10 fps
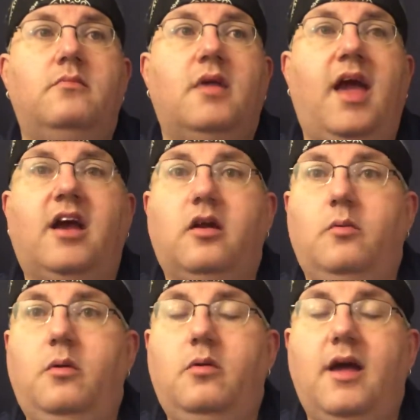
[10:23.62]

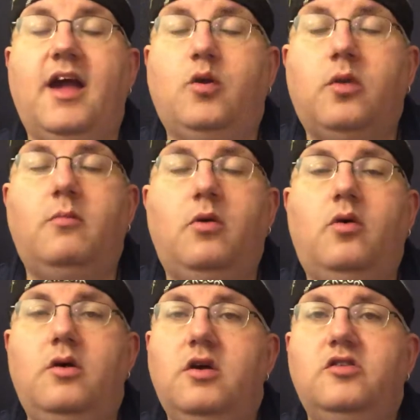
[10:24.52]
equitable
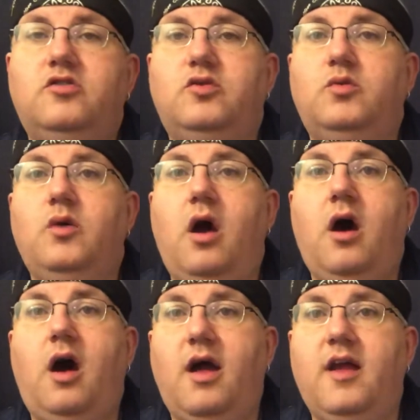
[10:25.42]
to
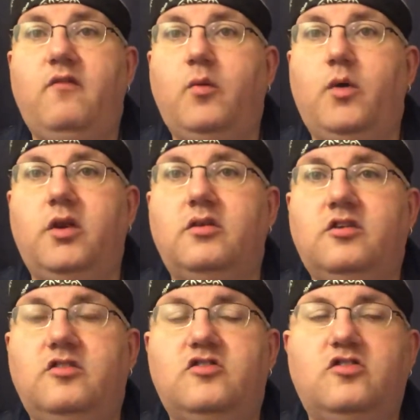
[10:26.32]
everyone
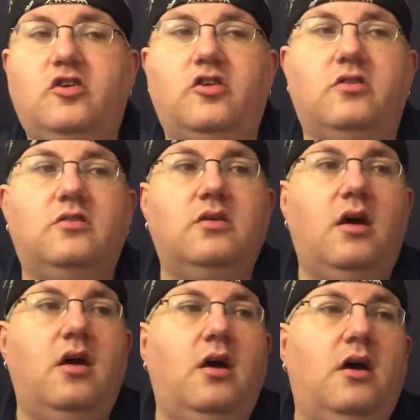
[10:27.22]
concerned.
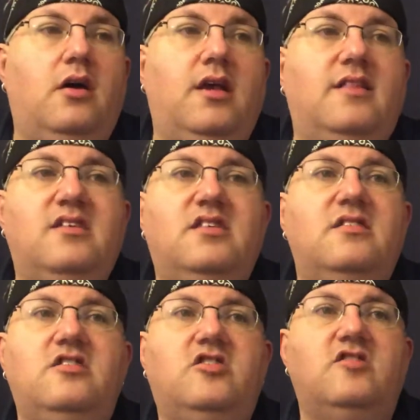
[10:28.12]
And this
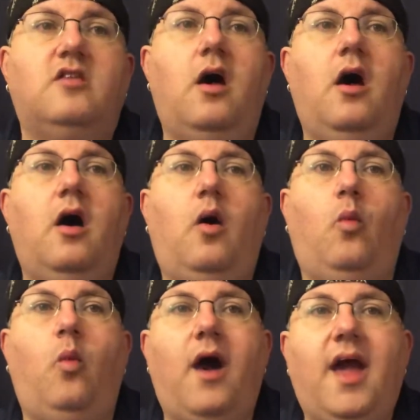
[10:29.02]
isn't just a
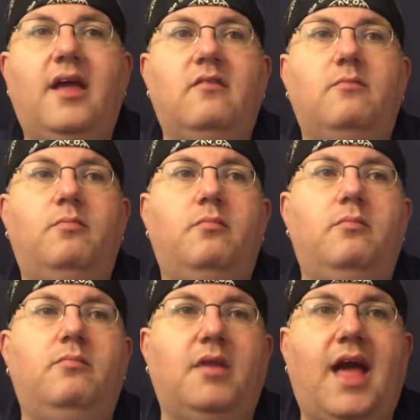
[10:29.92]
white,
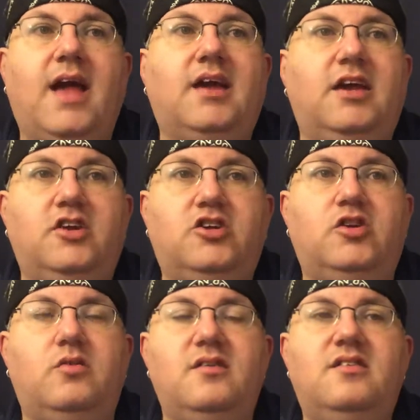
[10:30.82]
black
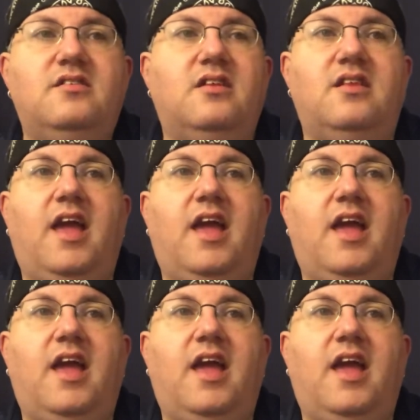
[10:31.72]
issue. This is an